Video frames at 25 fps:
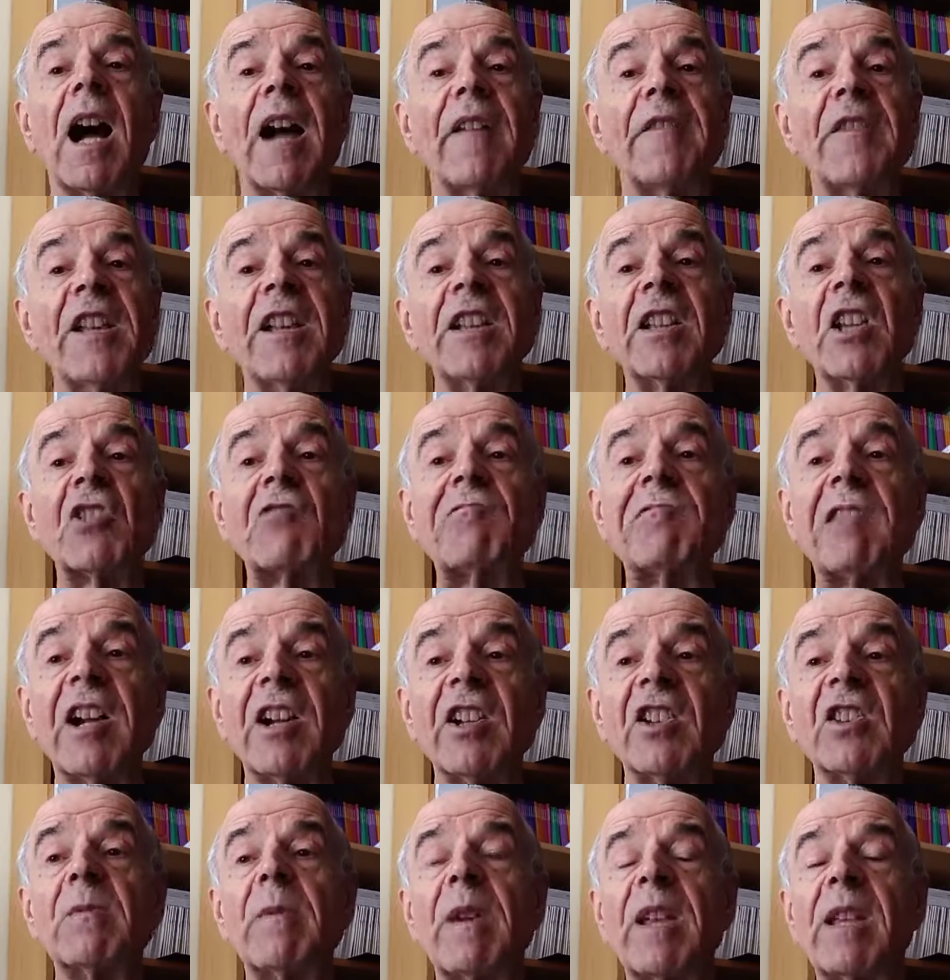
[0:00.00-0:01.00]
I think those
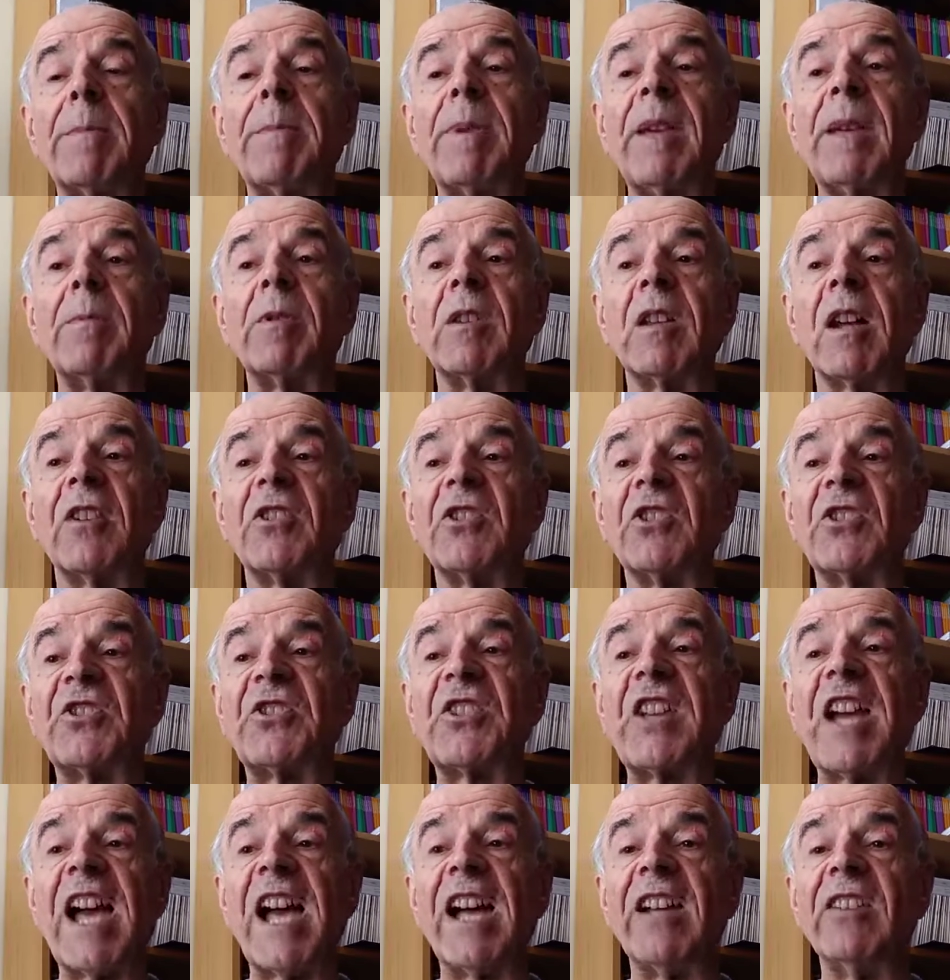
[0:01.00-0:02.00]
roads where the people are to
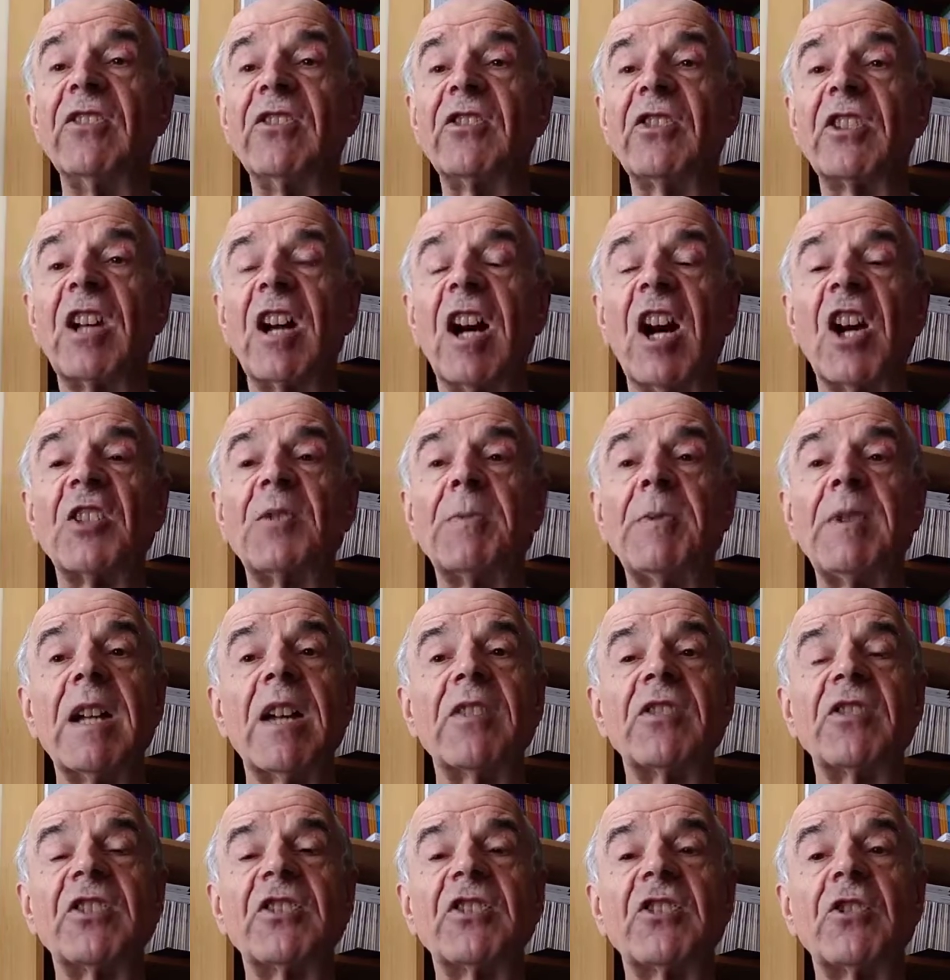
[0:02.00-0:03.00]
stand are to be
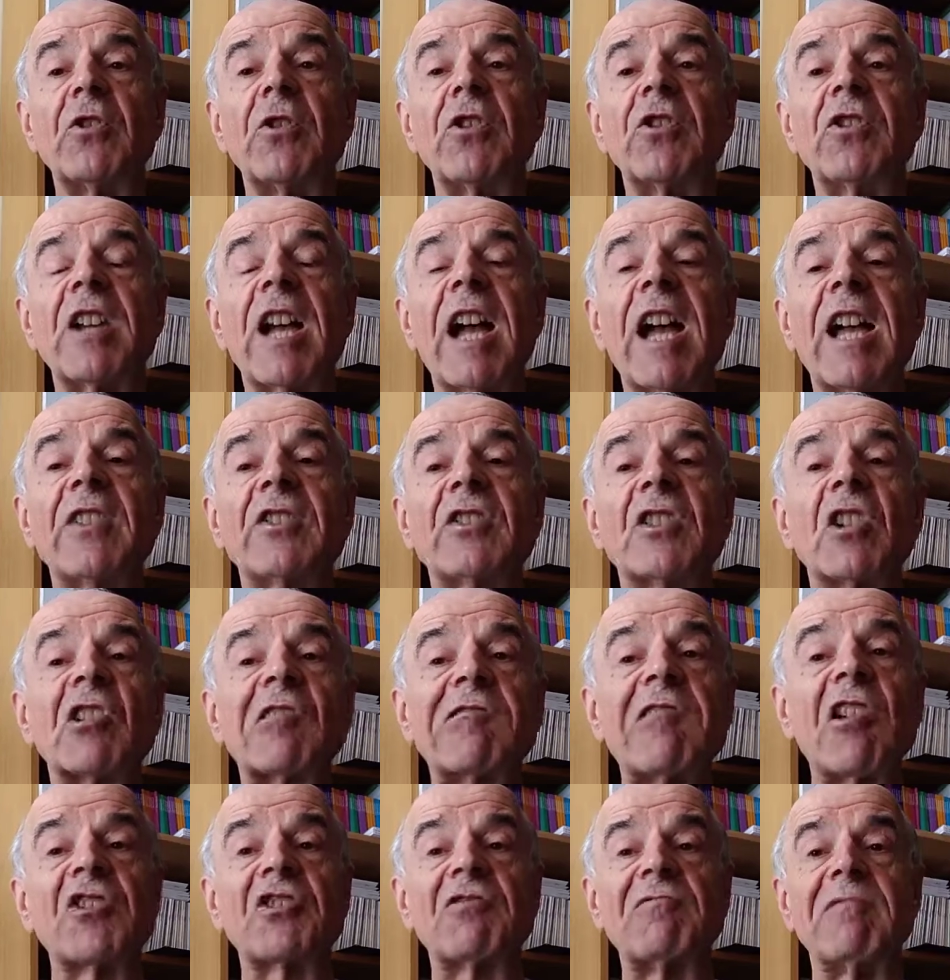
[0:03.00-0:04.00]
understood as
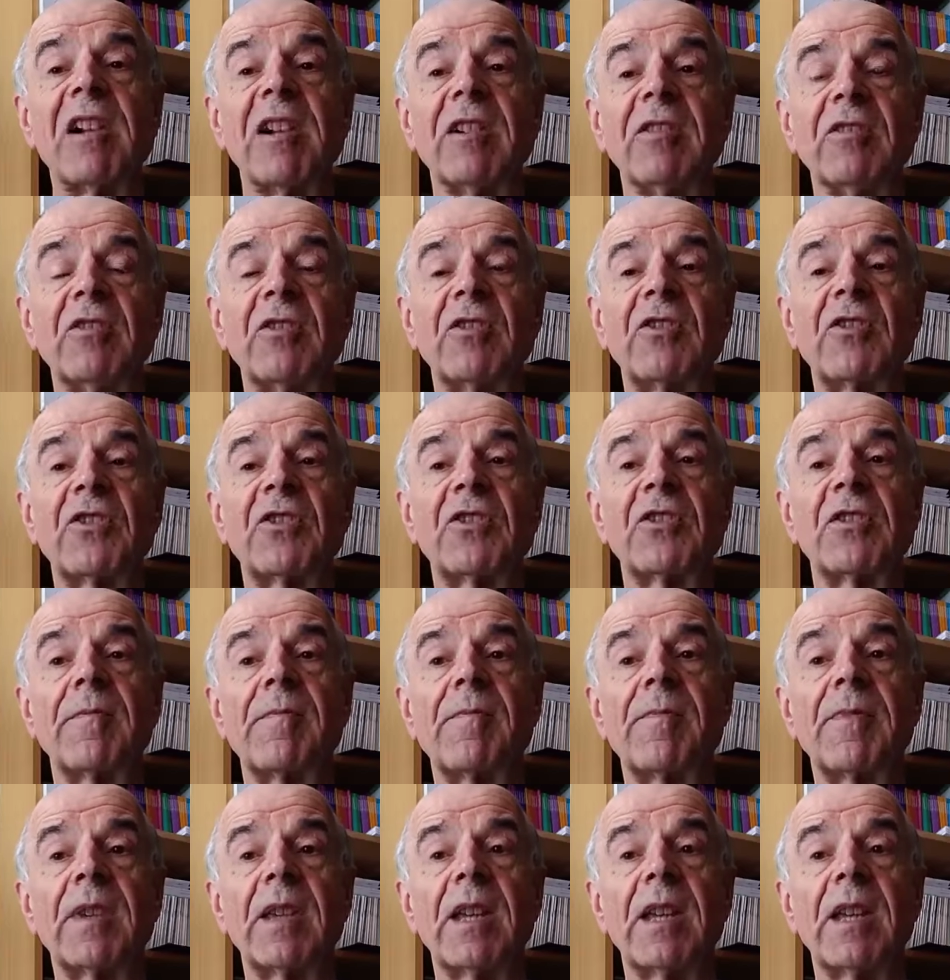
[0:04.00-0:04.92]
crossroads.